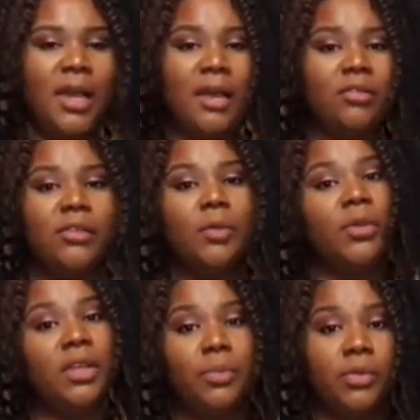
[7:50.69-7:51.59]
I don't know, they
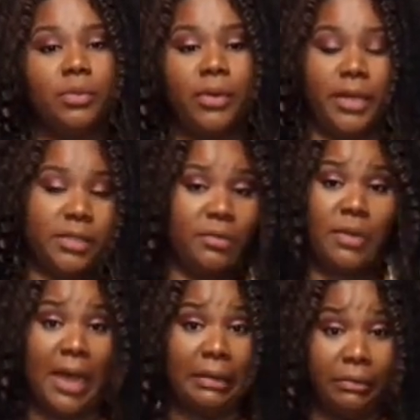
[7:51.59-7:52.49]
went up on the price.
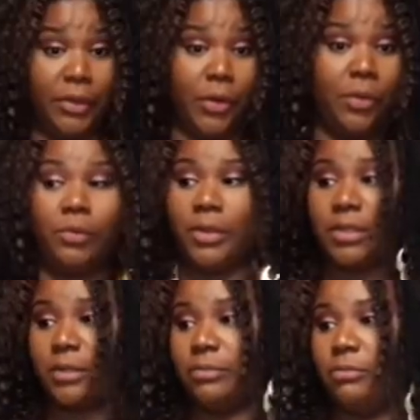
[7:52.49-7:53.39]
I don't know
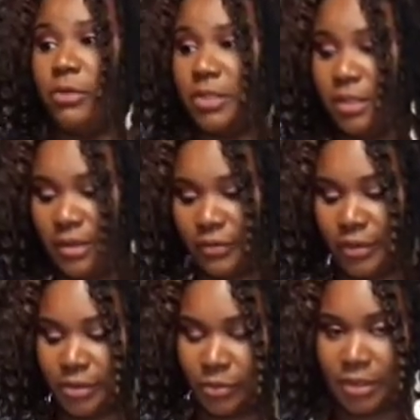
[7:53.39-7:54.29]
what, what's the
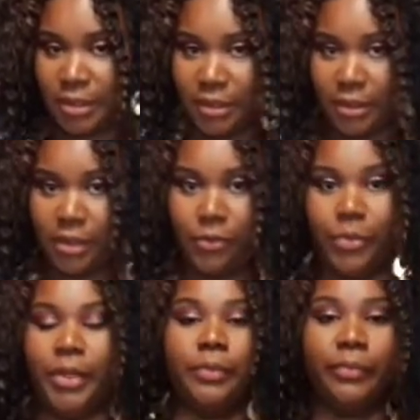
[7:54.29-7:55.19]
difference, what's the deal,
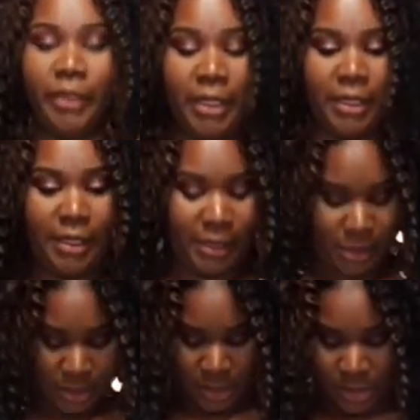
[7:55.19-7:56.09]
but
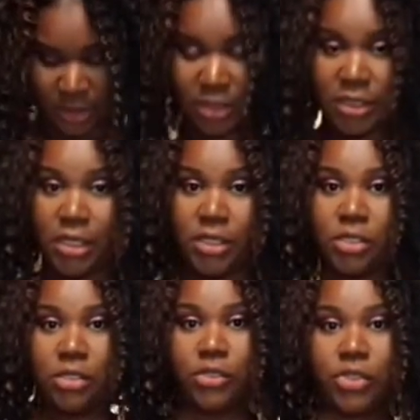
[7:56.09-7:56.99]
yeah. This
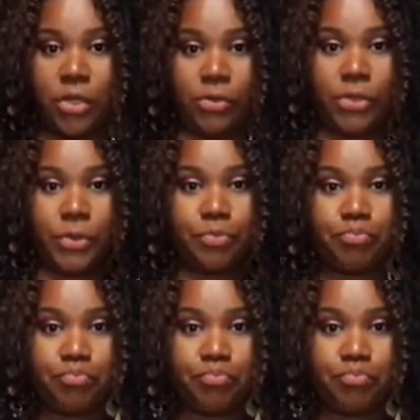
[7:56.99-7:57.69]
is the shirt.